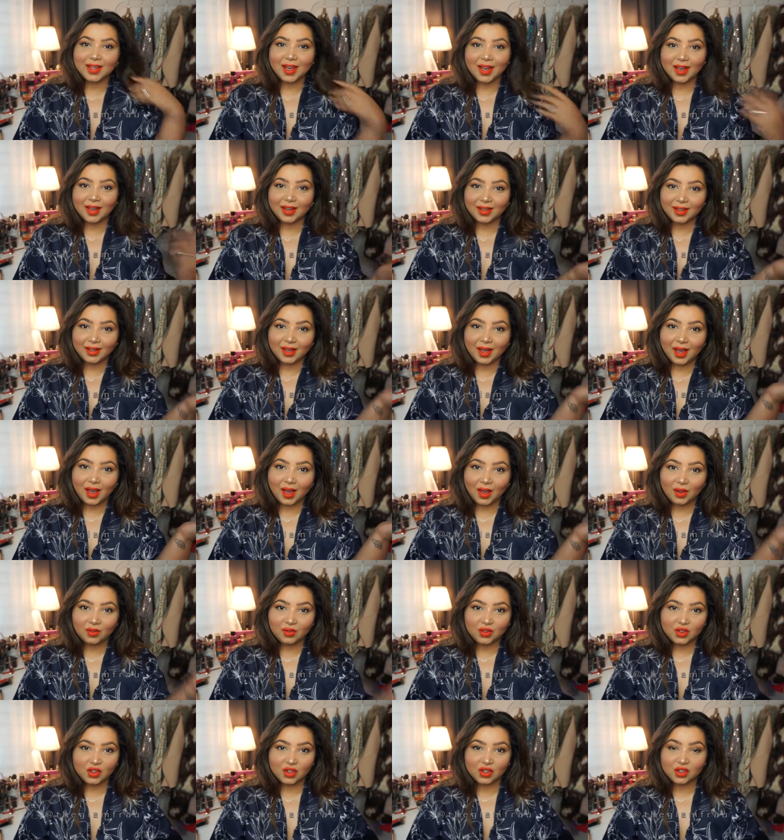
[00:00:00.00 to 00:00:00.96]
I
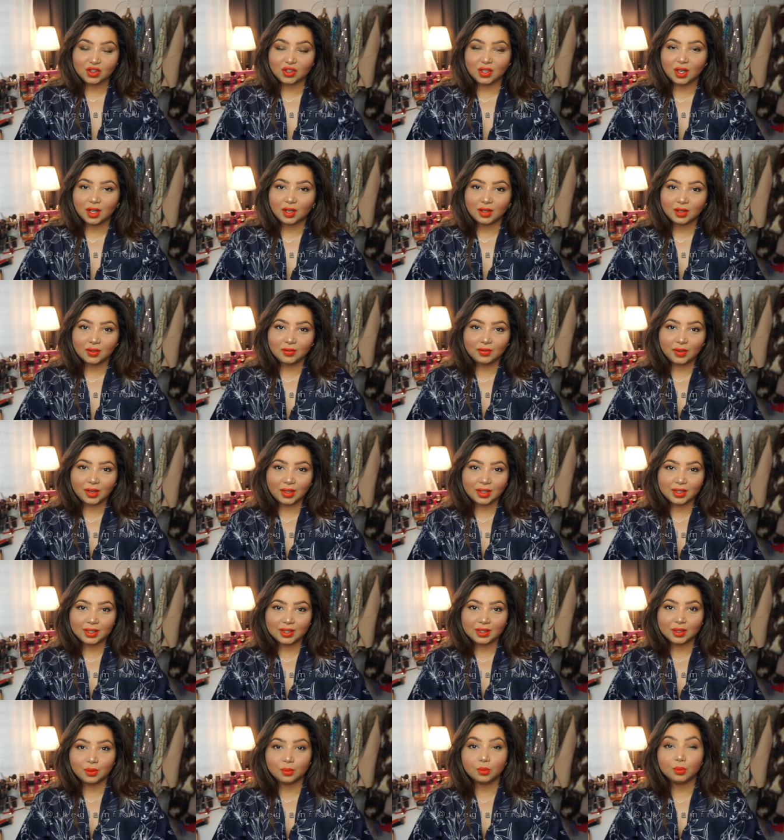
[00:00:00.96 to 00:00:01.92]
have just done a very
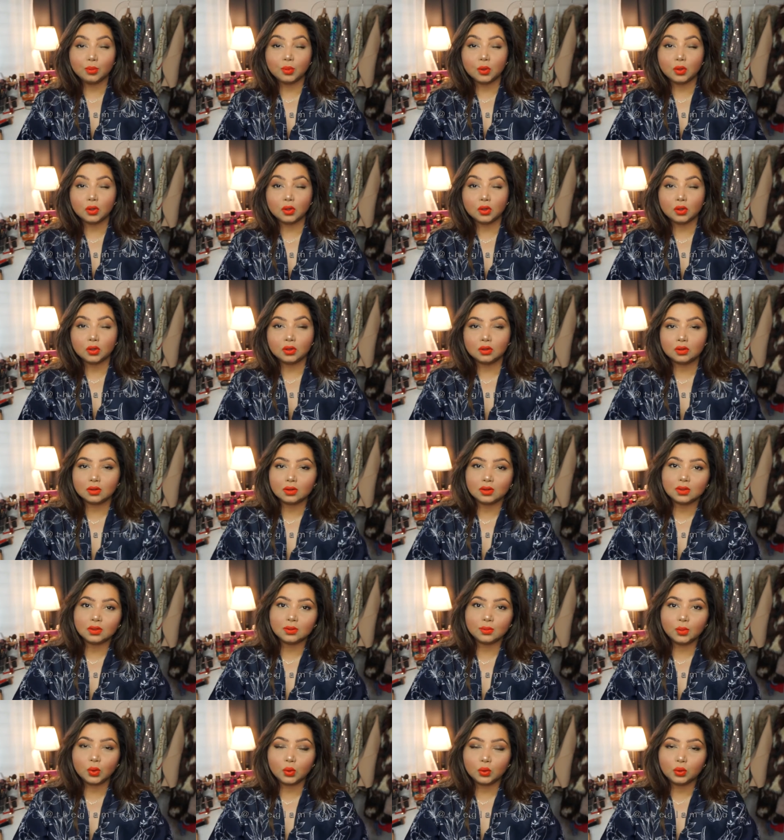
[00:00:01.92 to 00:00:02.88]
simple
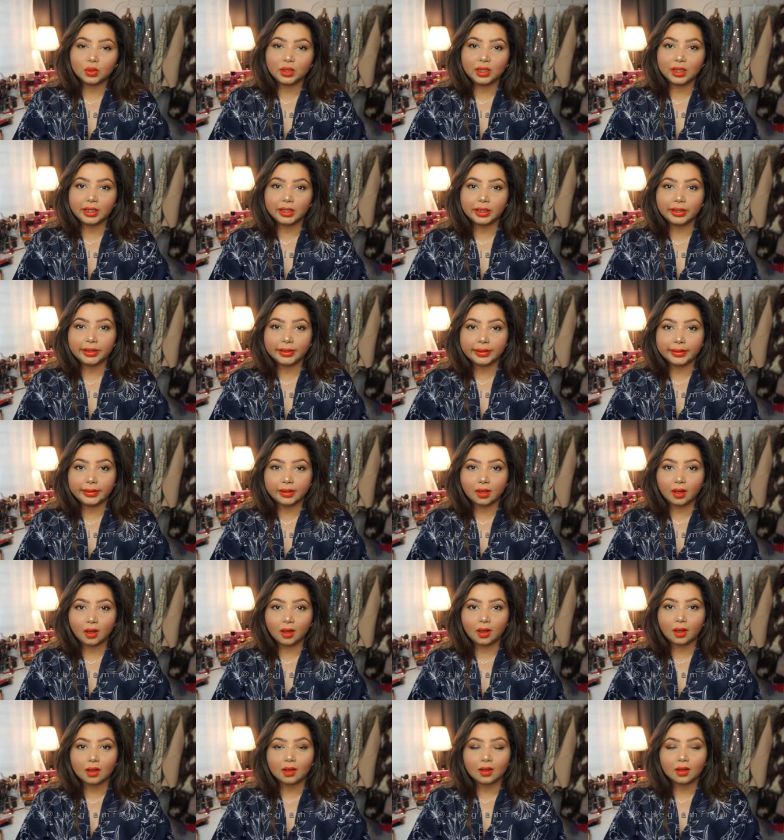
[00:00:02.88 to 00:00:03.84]
smoky
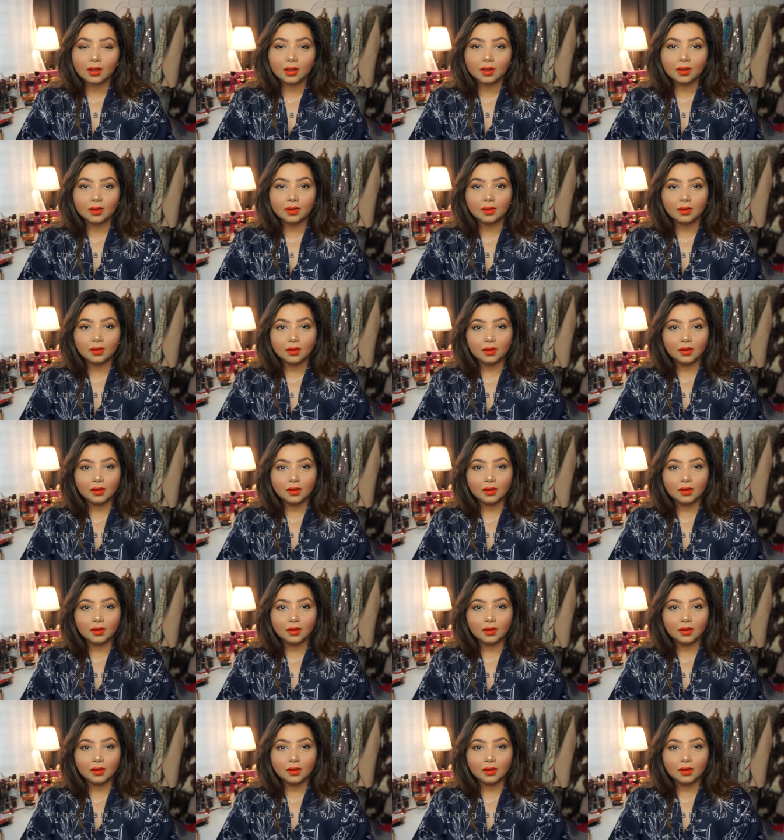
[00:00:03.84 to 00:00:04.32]
eye.